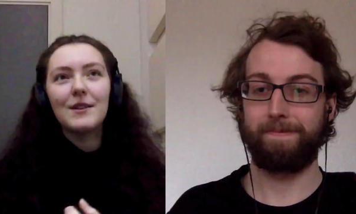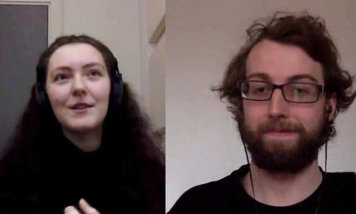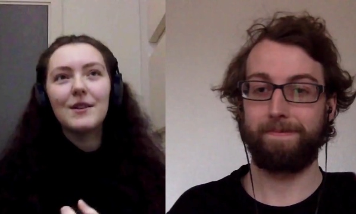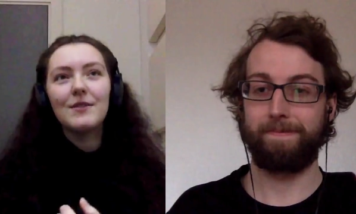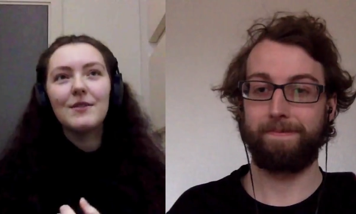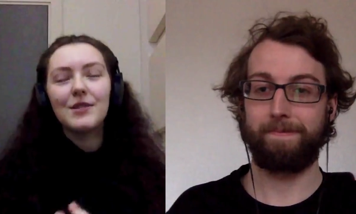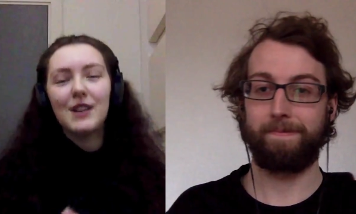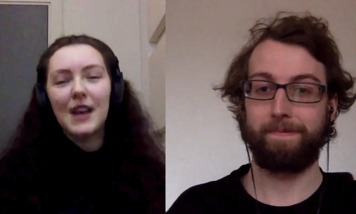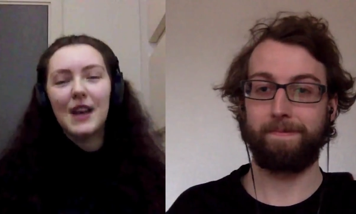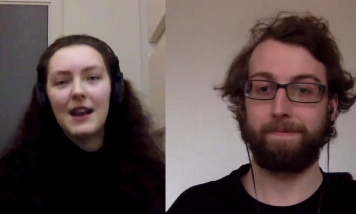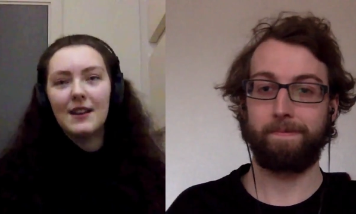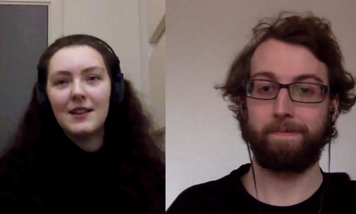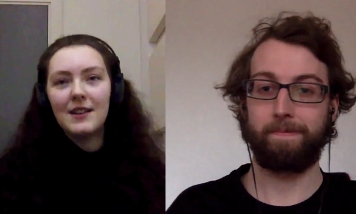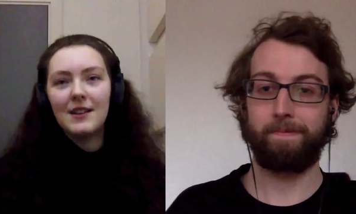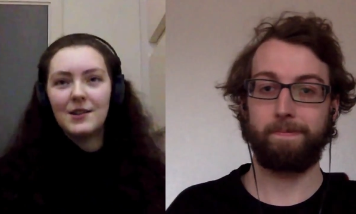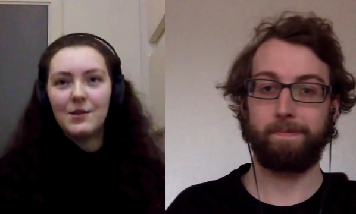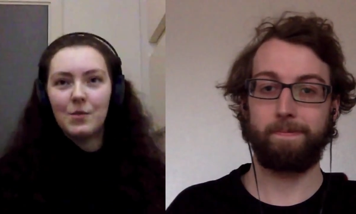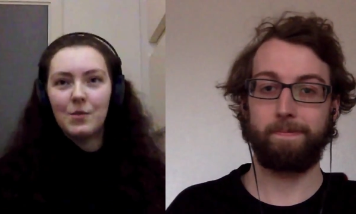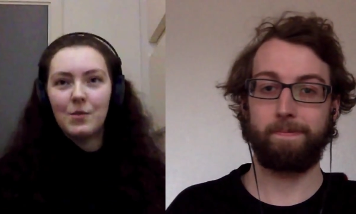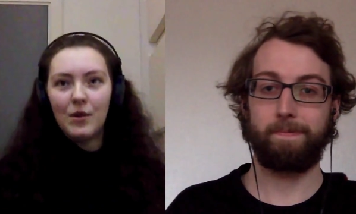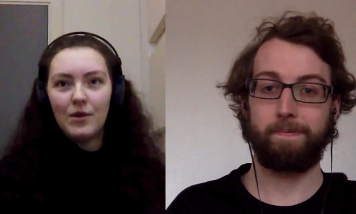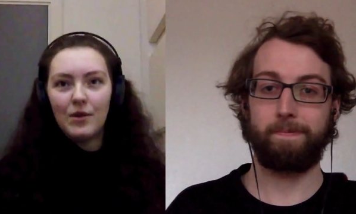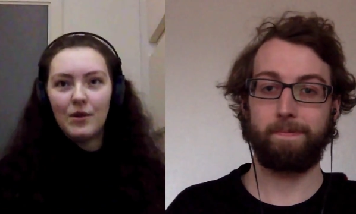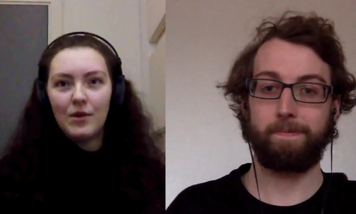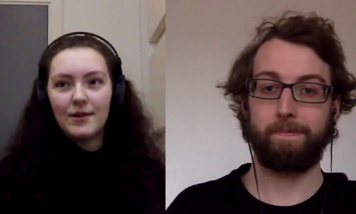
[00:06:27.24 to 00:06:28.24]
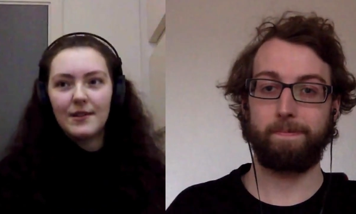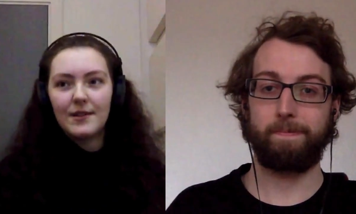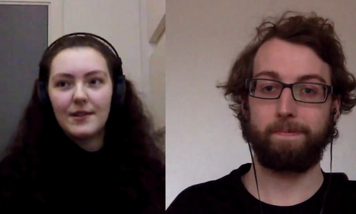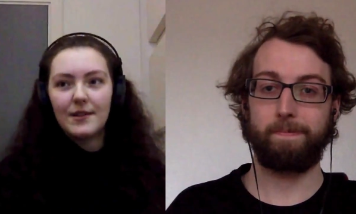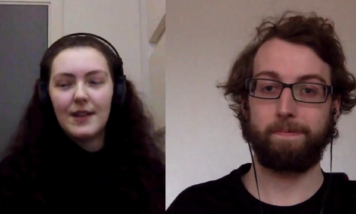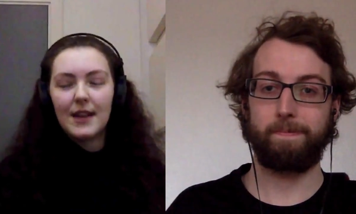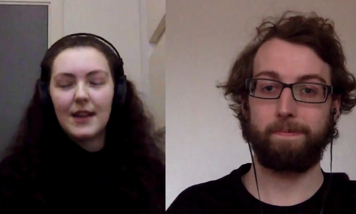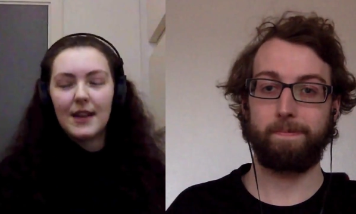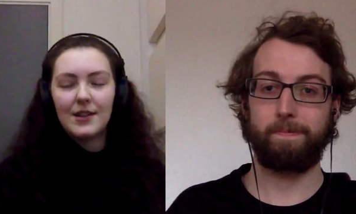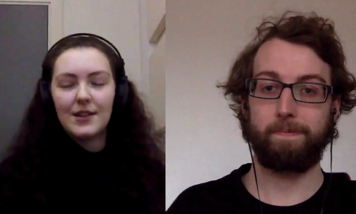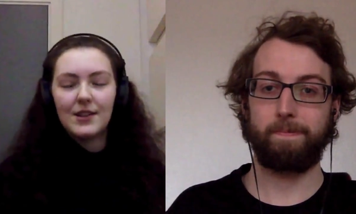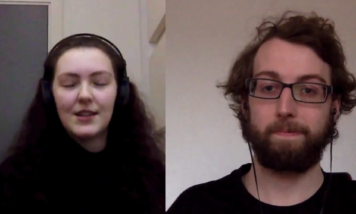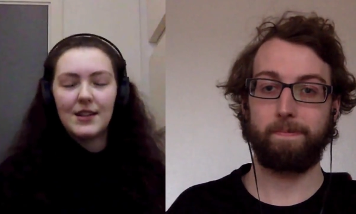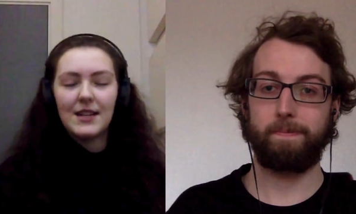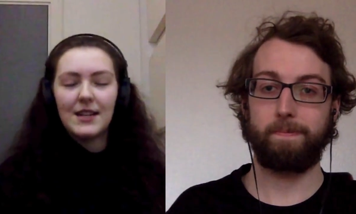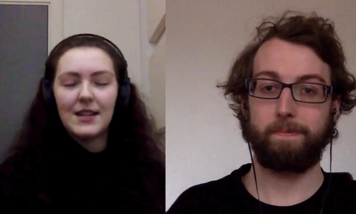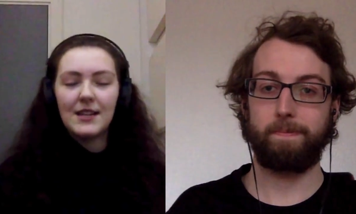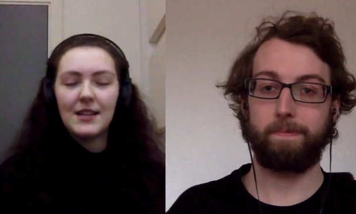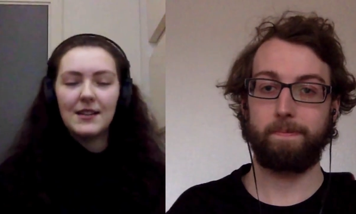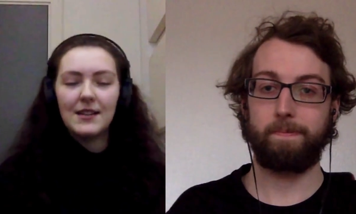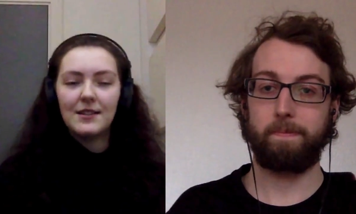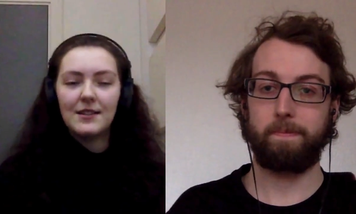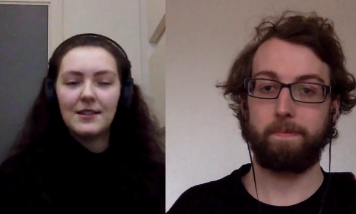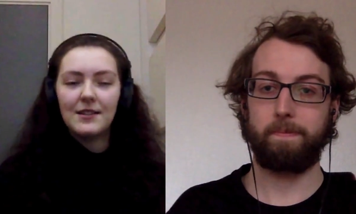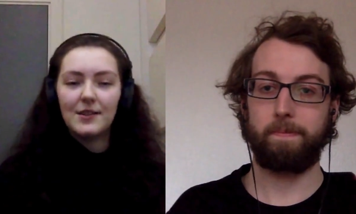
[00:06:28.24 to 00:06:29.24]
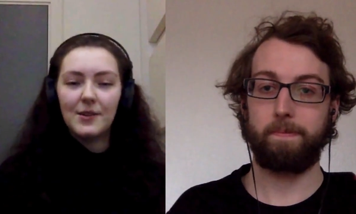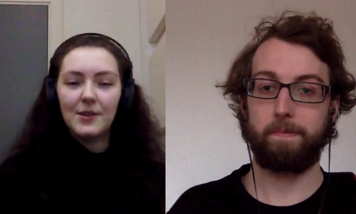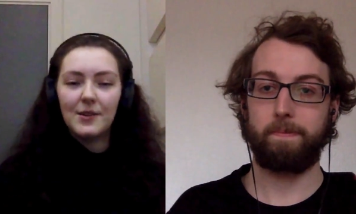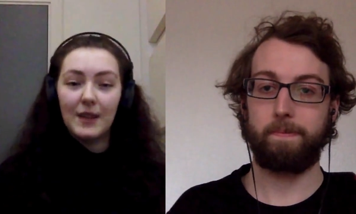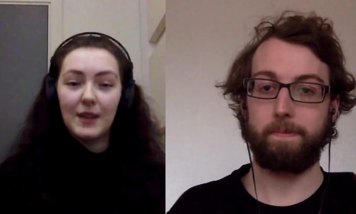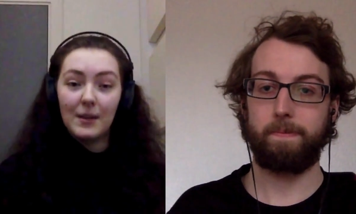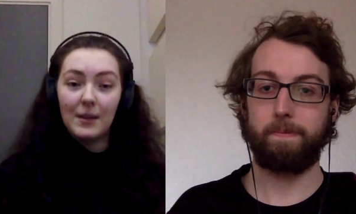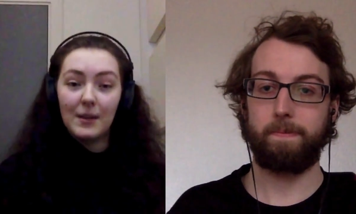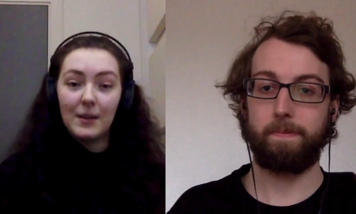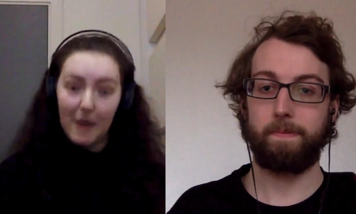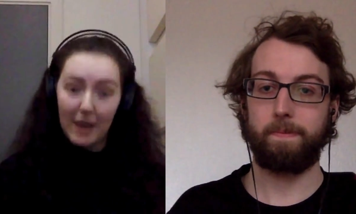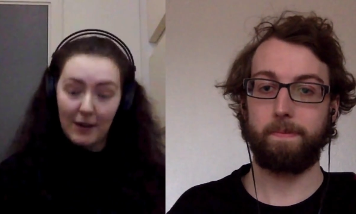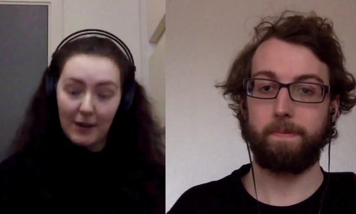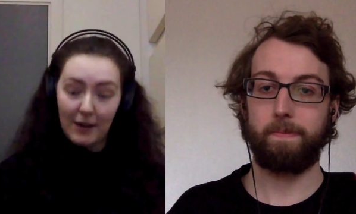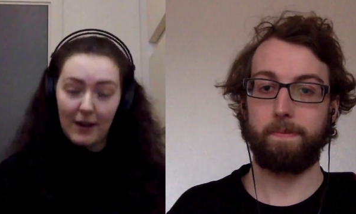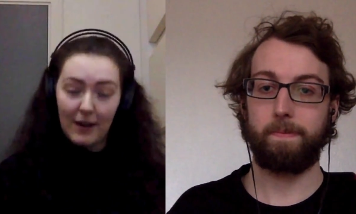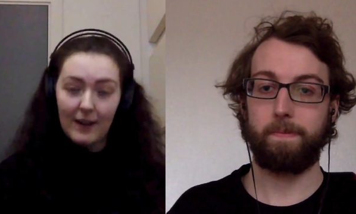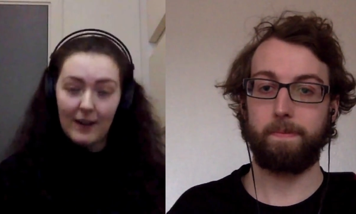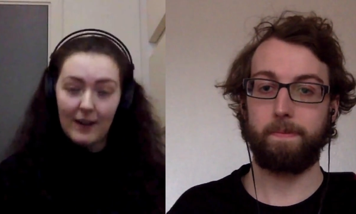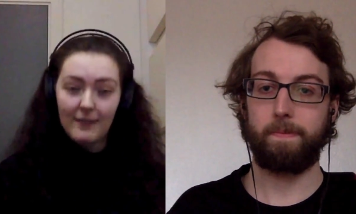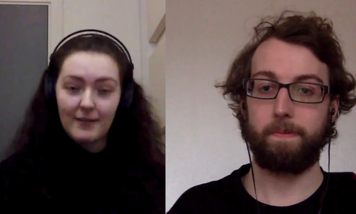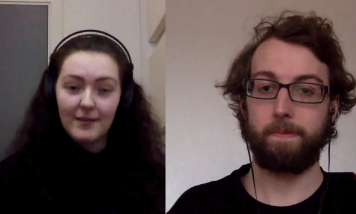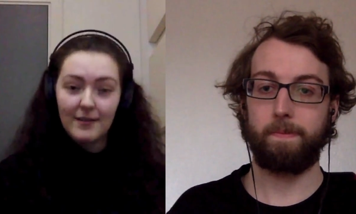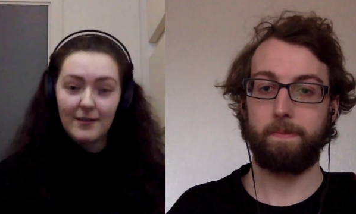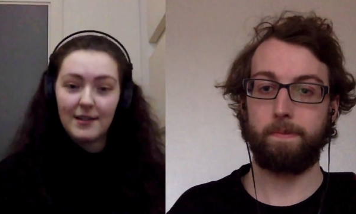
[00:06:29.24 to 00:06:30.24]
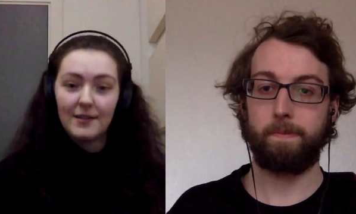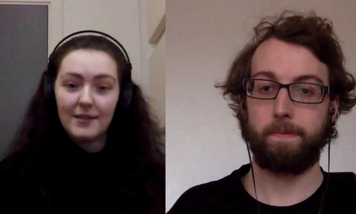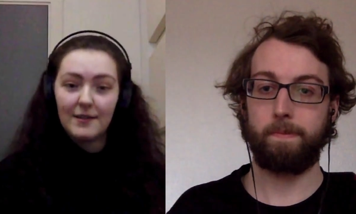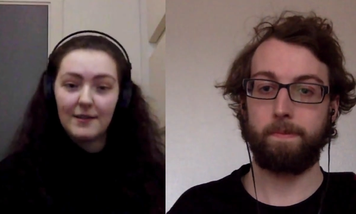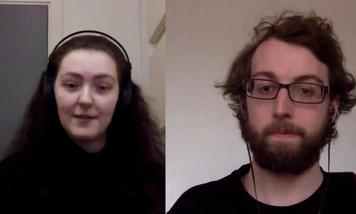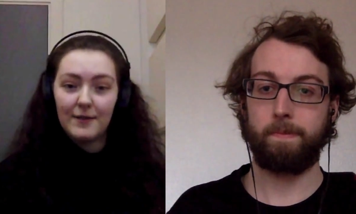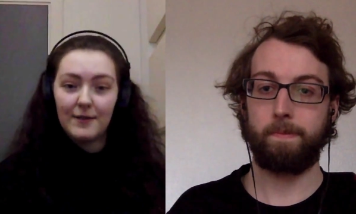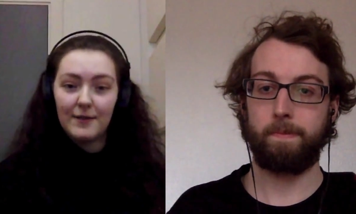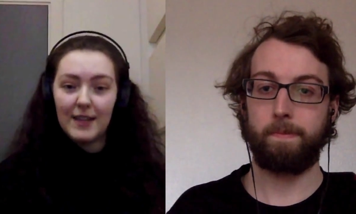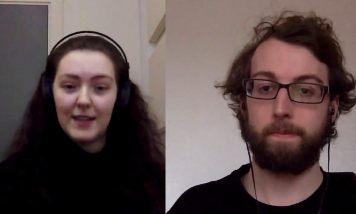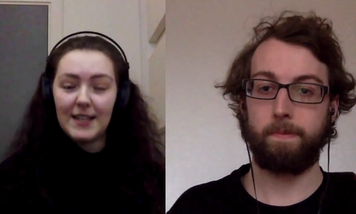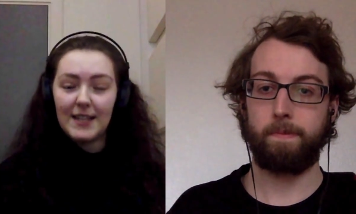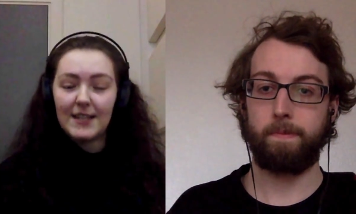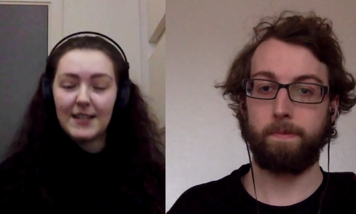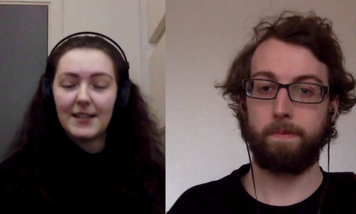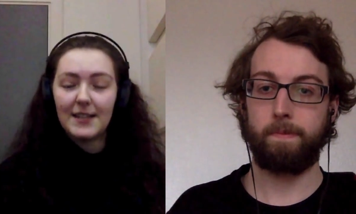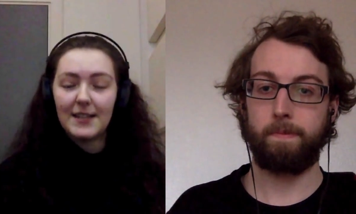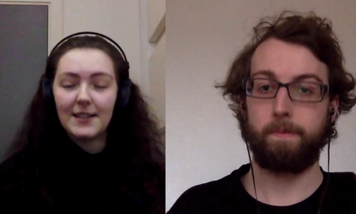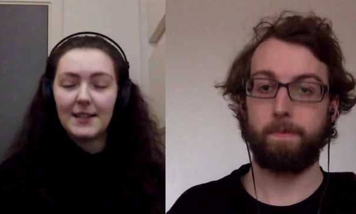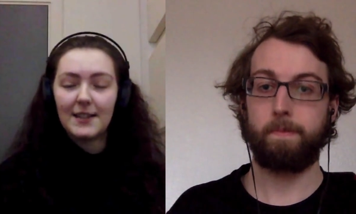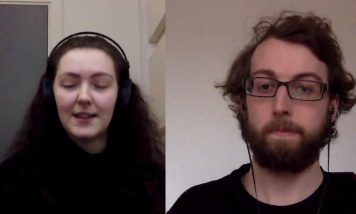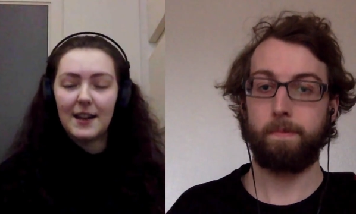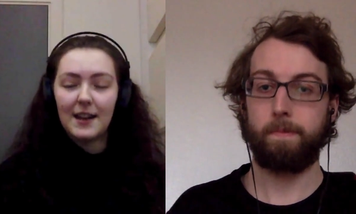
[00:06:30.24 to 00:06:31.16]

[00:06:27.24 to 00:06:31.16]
Speaker 1: real challenge was actually doing the backgrounds for this.